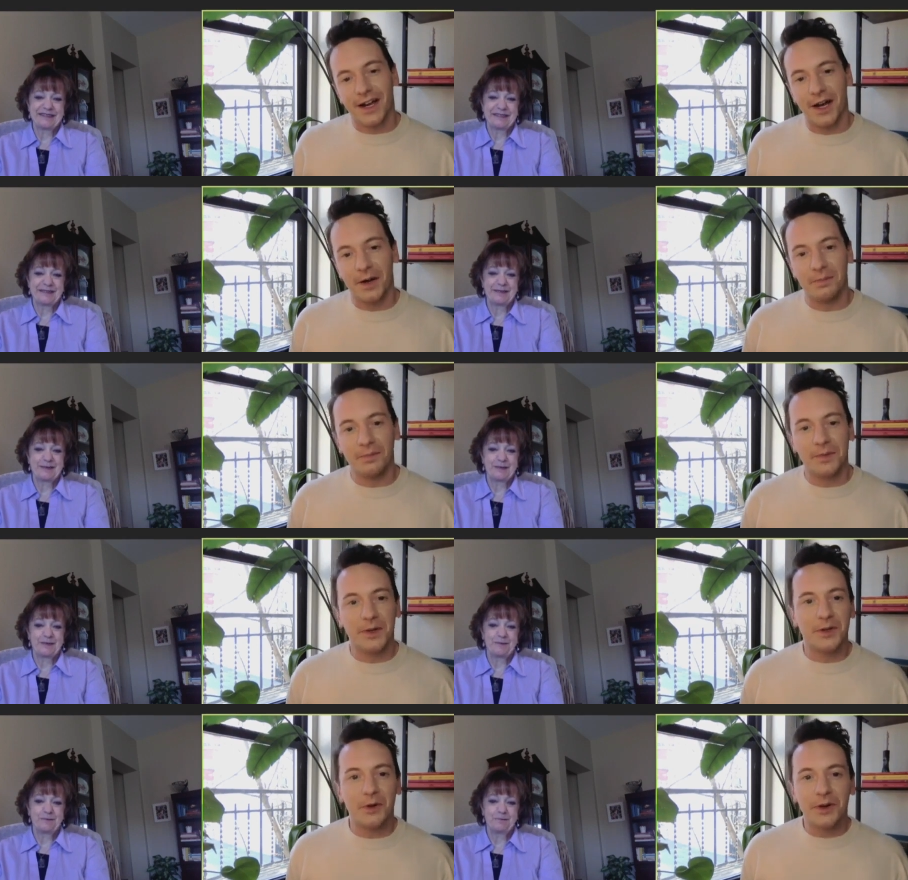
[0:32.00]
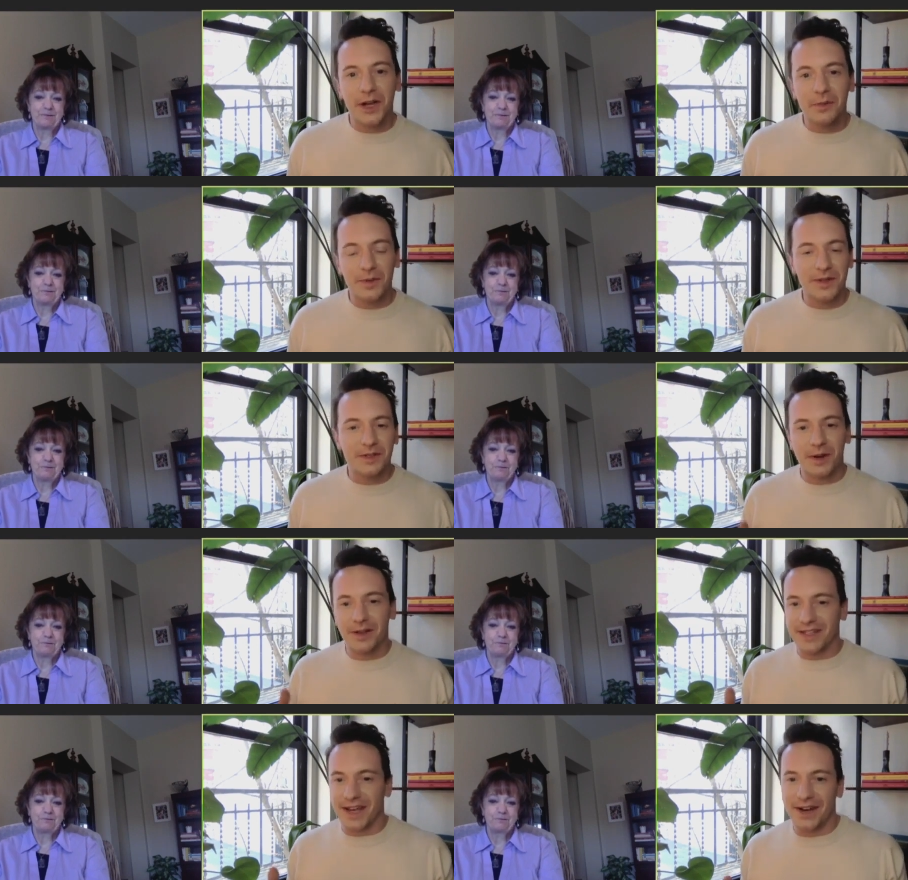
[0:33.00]
Speaker 1: Um, growing up in a
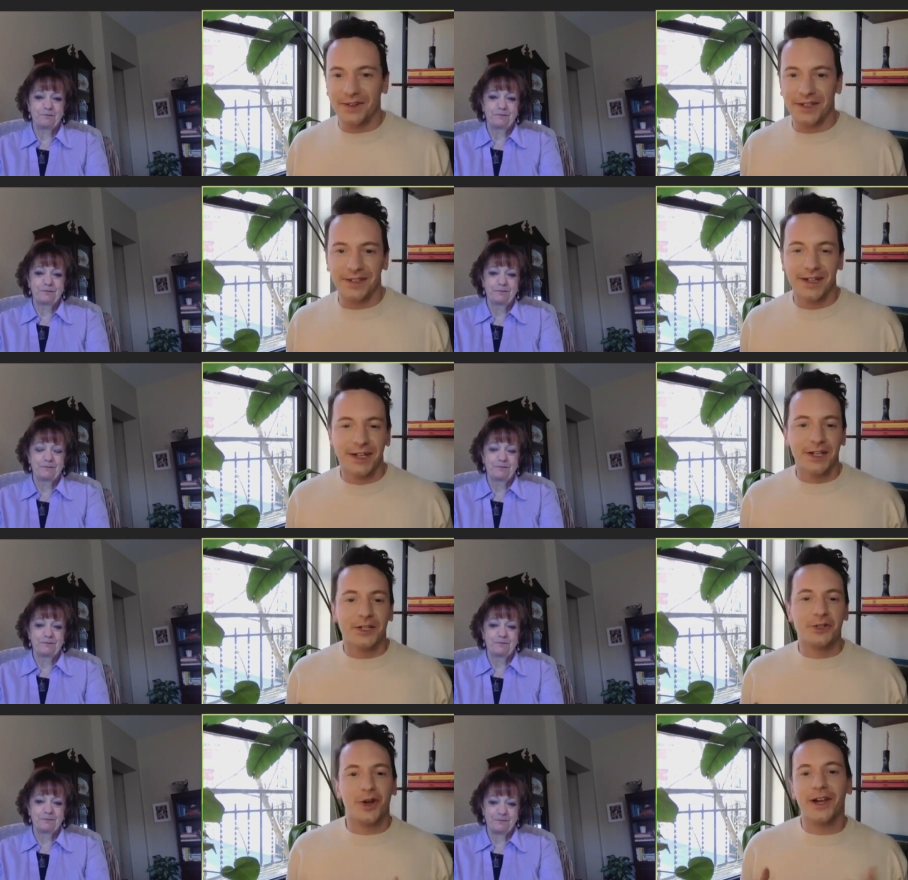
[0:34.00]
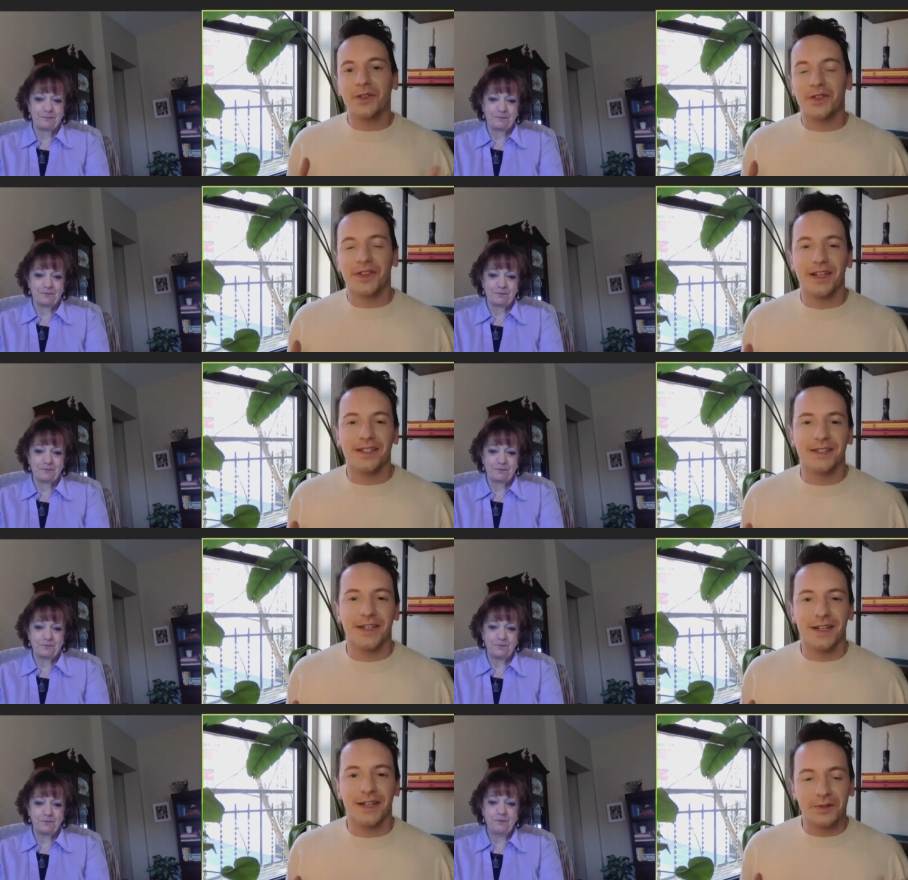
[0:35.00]
small town and trying all the things
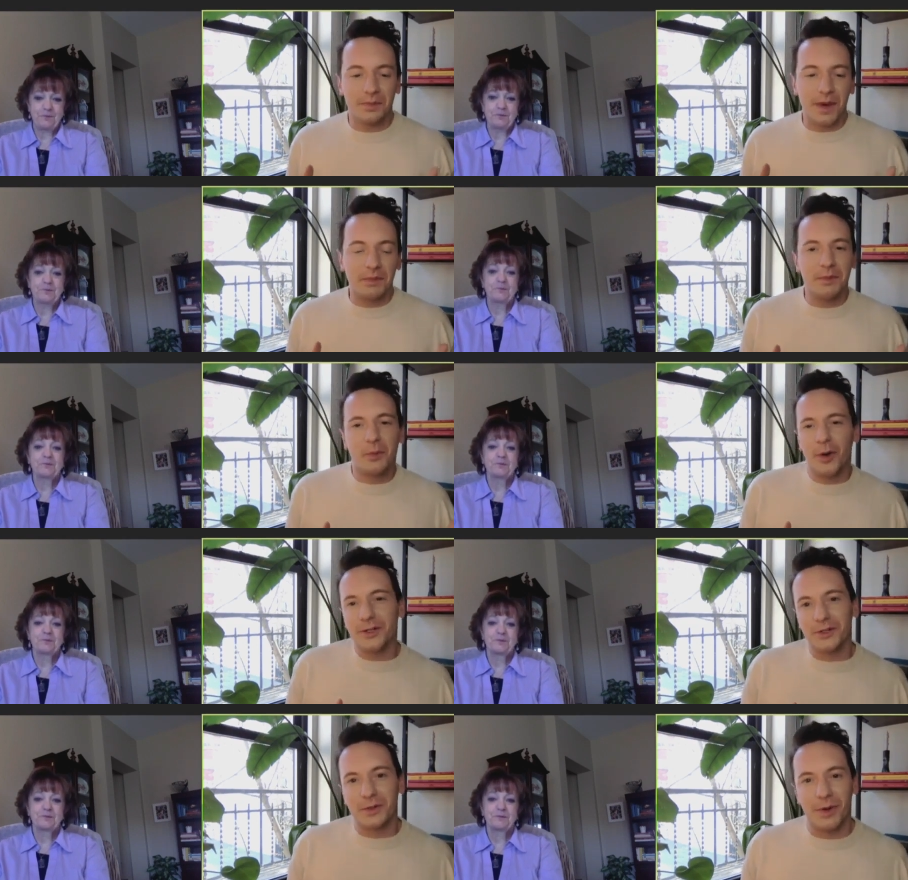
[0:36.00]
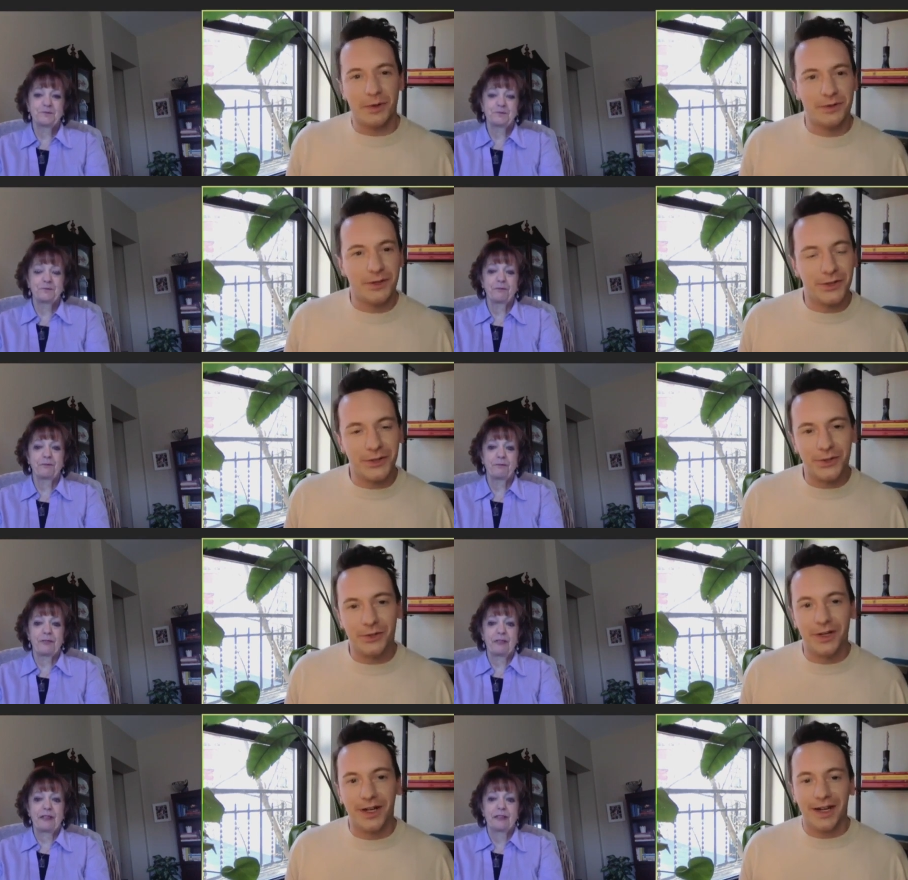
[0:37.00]
that maybe boys are supposed to
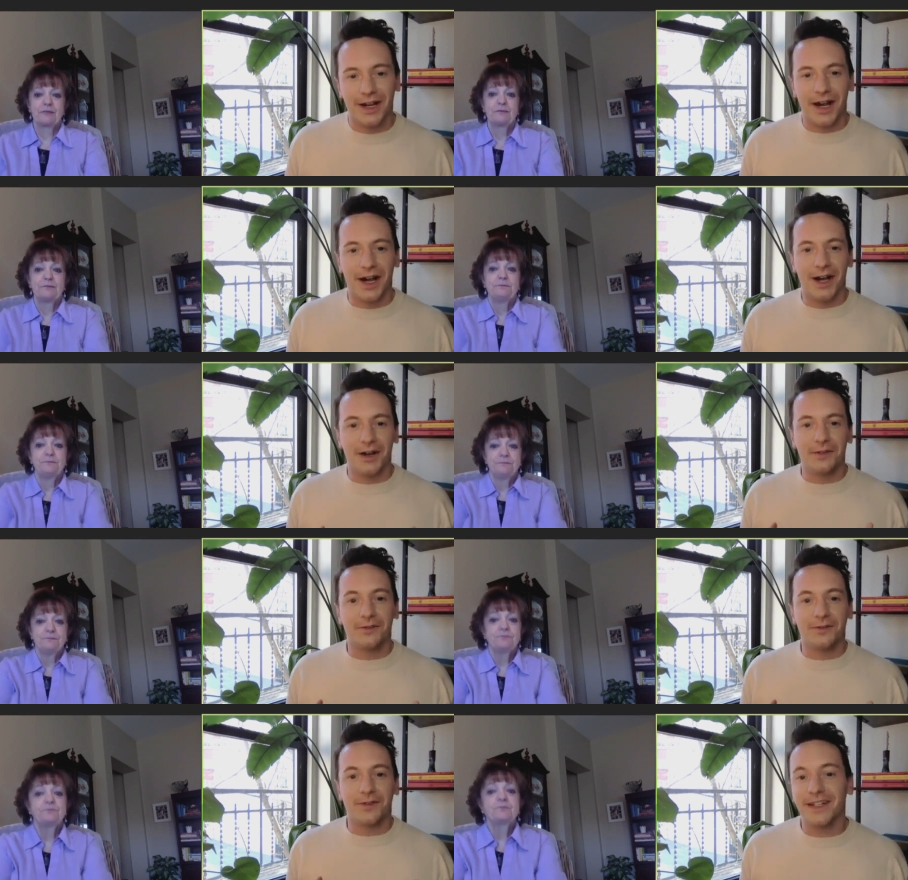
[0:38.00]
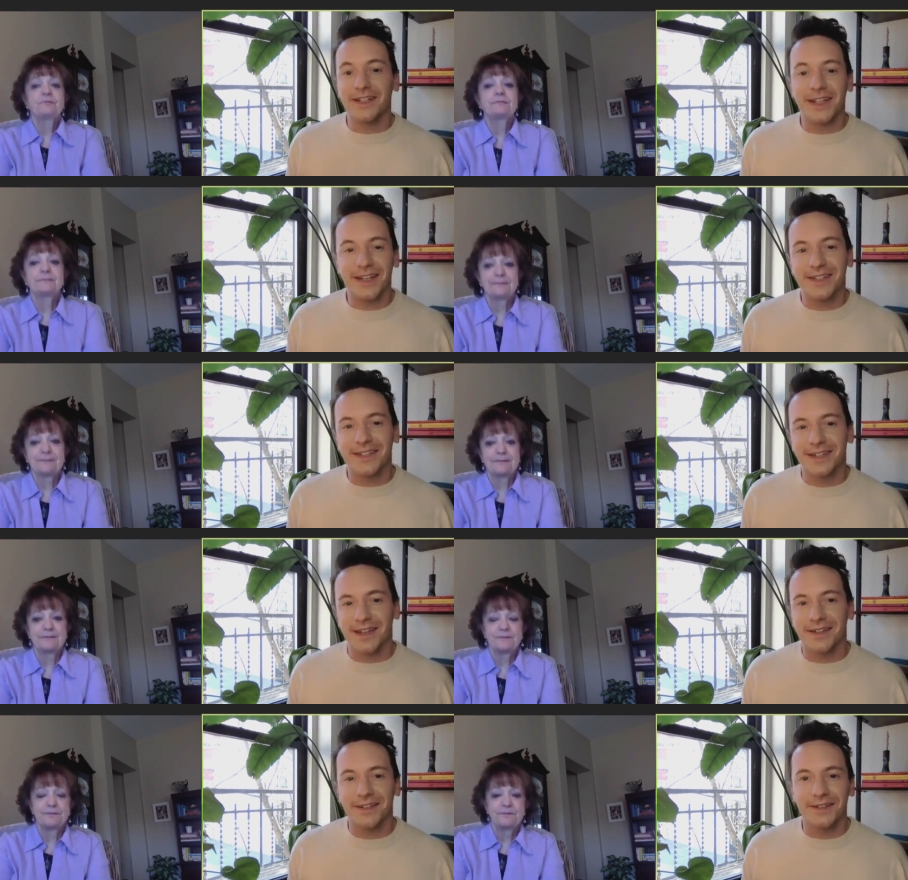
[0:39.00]
do, uh, finding dance
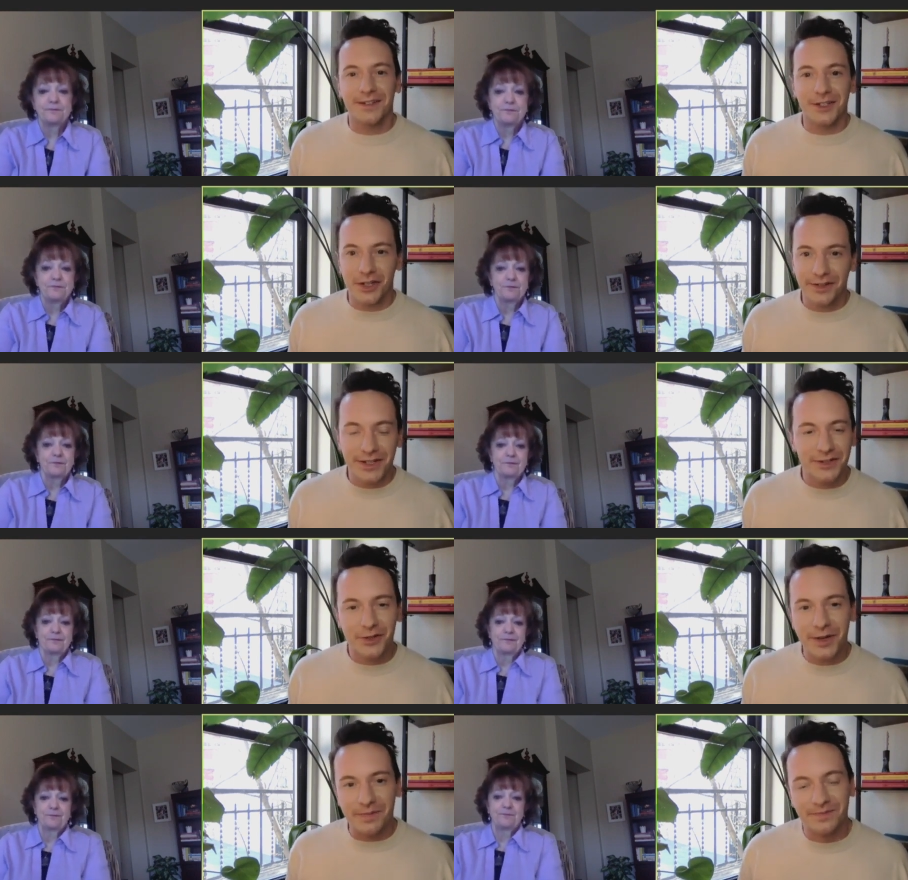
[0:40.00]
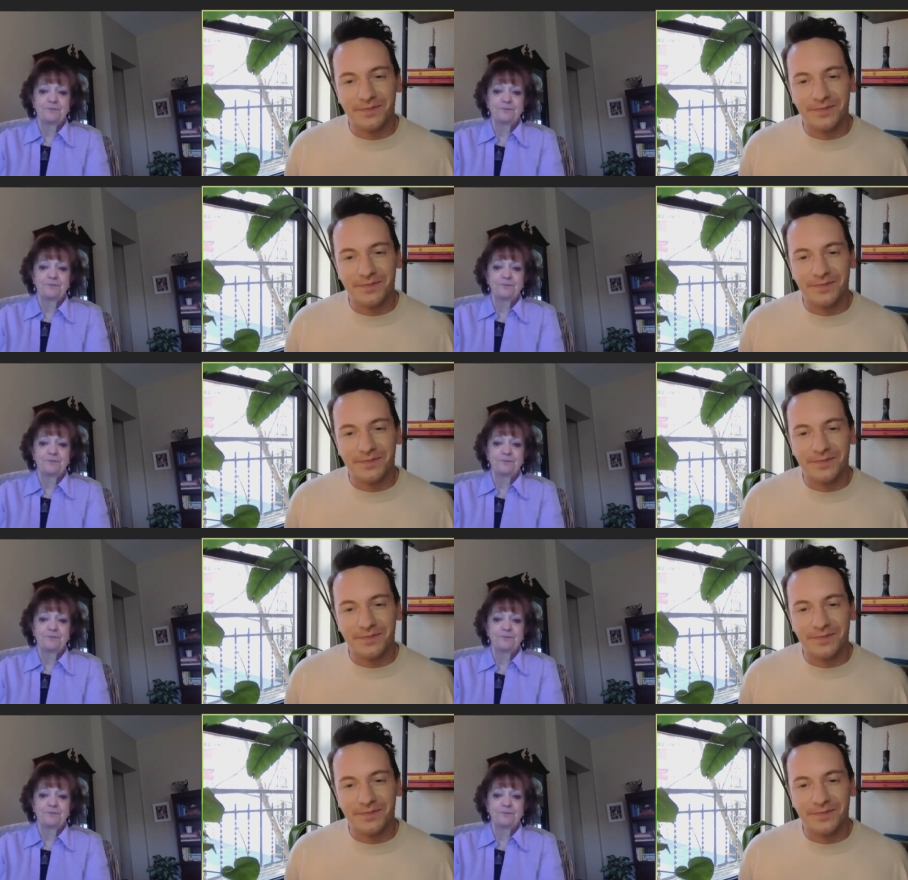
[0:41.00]
and achieving his dream.